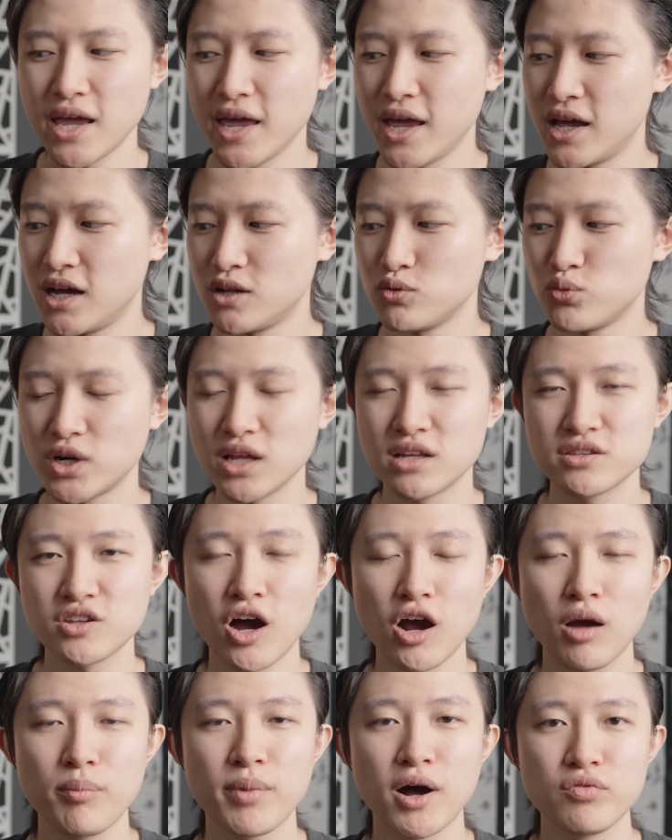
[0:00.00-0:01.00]
and we're gonna
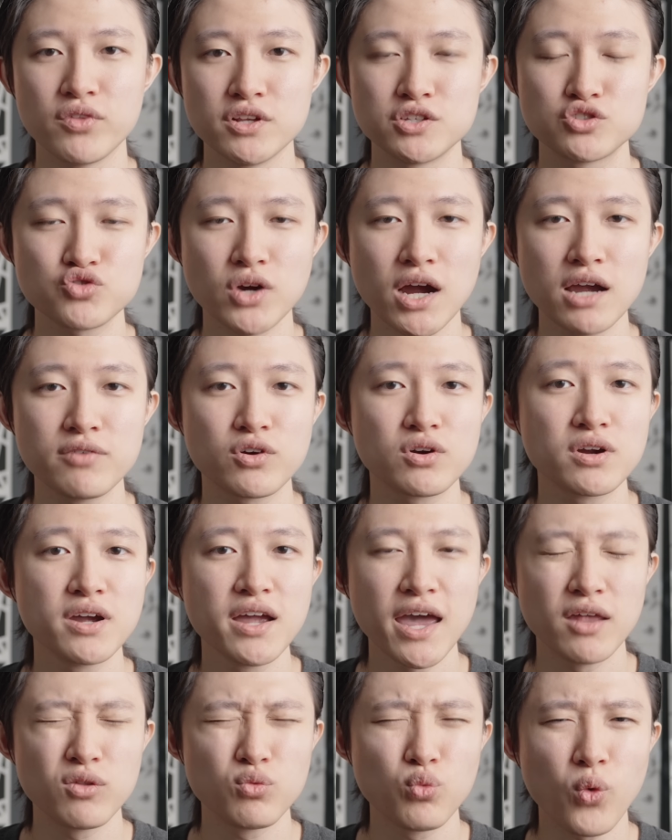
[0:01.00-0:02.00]
talk about this driver
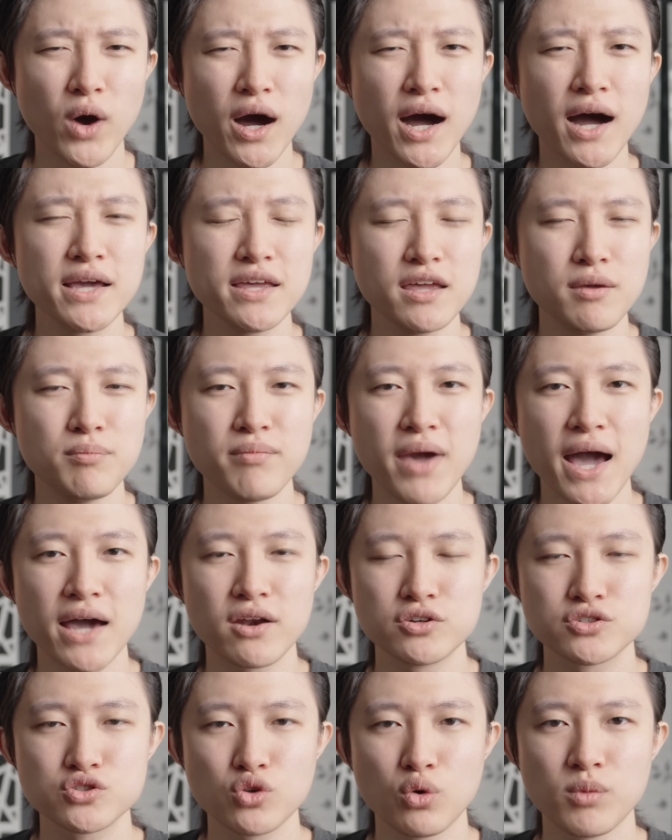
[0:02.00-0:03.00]
and why it
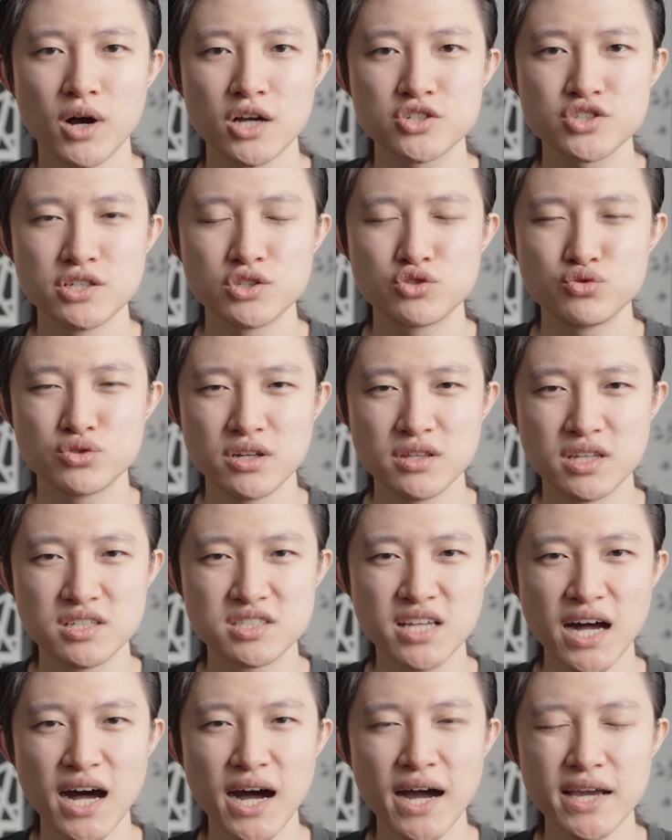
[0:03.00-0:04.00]
matters so much into the
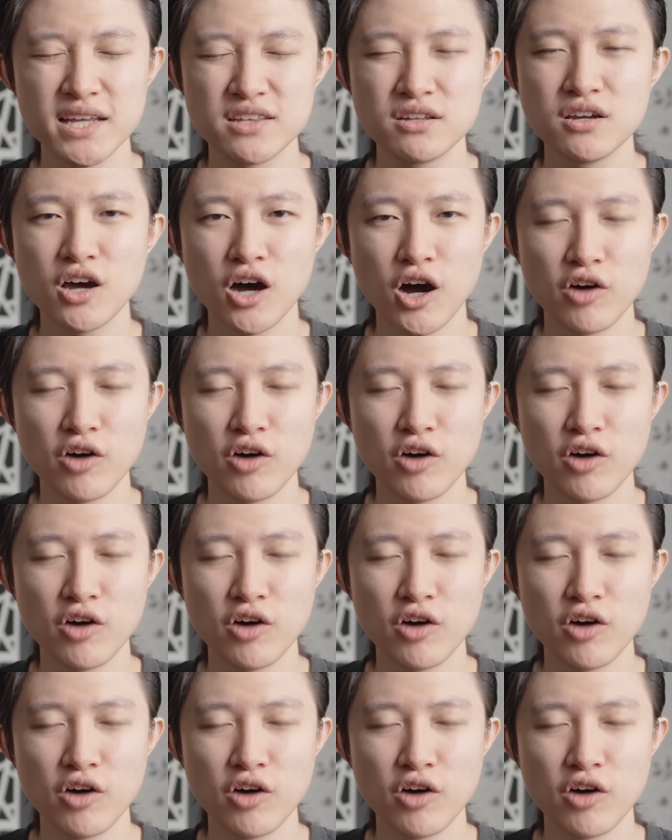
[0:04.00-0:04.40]
design